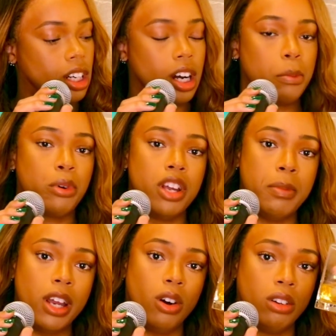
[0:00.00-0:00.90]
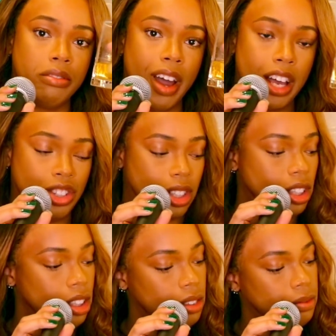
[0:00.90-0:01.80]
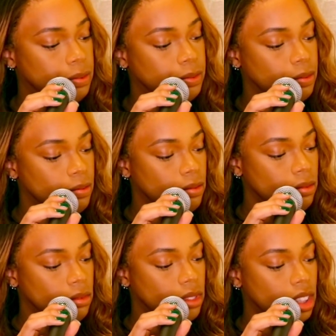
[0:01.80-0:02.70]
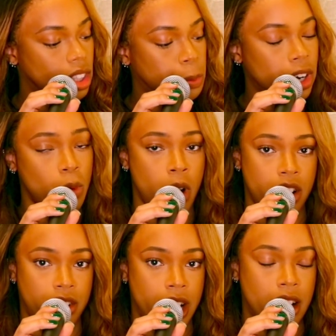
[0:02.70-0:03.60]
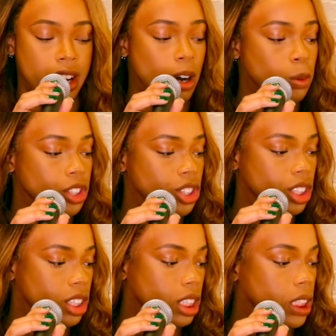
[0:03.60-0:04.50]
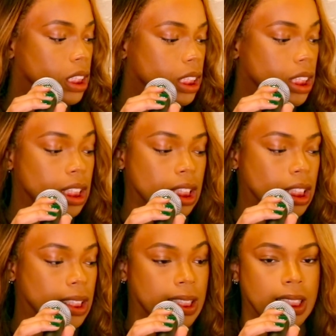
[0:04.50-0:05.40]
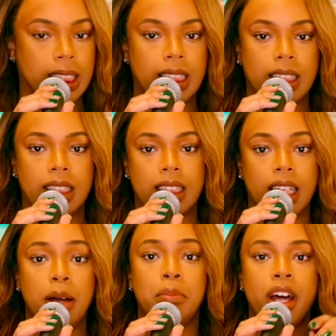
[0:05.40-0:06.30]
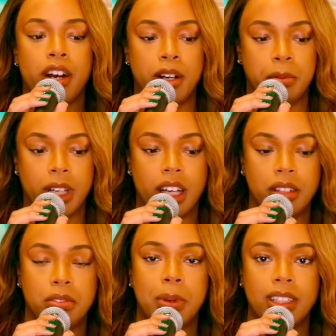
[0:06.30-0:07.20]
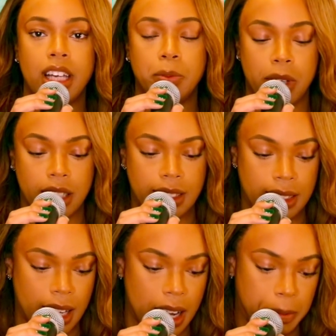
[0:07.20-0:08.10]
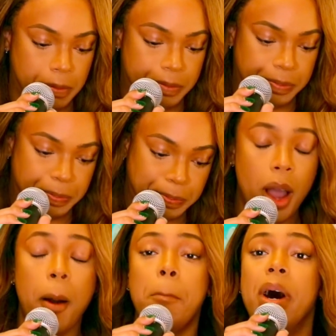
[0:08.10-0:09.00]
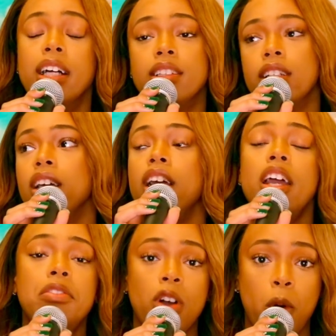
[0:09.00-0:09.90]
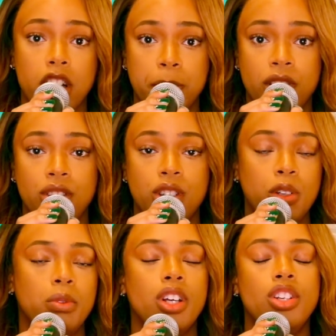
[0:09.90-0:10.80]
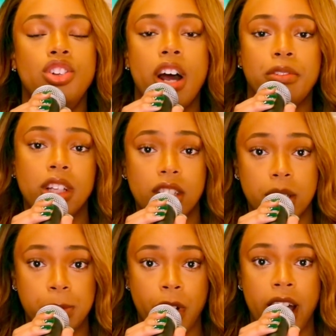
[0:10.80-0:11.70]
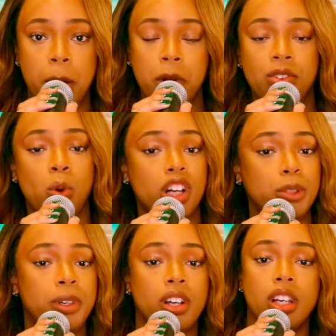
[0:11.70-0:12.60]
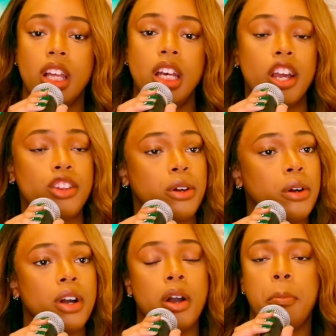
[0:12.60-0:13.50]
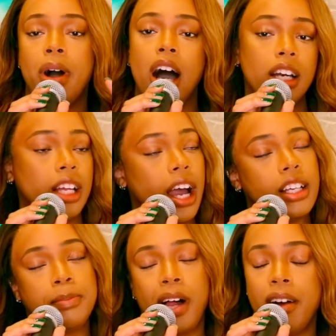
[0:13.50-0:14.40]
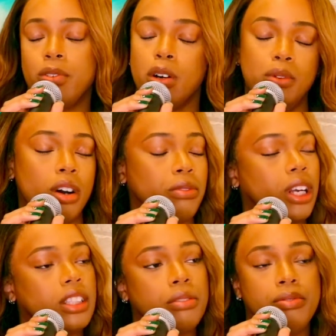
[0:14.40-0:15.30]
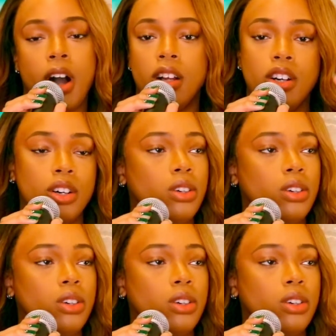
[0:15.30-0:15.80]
pre-made old fashioned. It's pretty watered down now, which is a lot better for my taste buds. But if you are watching me on YouTube, do not forget to subscribe. If you're watching me on any other podcast platform, don't forget to follow,